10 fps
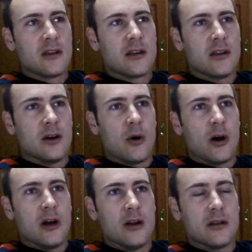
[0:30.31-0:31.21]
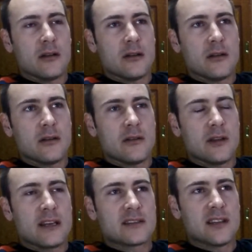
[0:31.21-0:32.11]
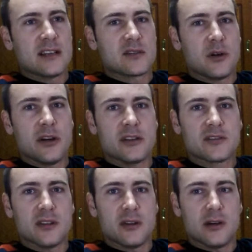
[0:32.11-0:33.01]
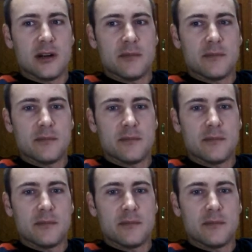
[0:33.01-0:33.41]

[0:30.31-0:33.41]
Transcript: You know, less and less oil, so